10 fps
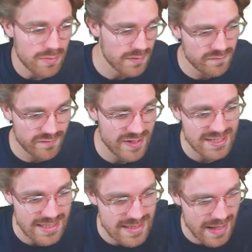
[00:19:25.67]

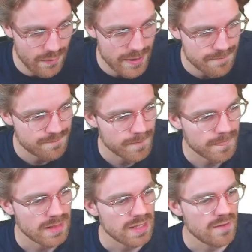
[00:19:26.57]
investigate it that way.
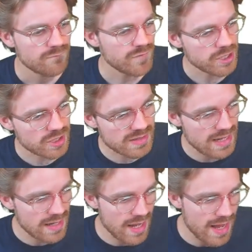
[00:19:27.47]
Very good there,
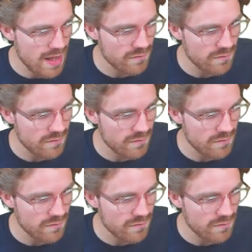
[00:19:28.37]
Lyal.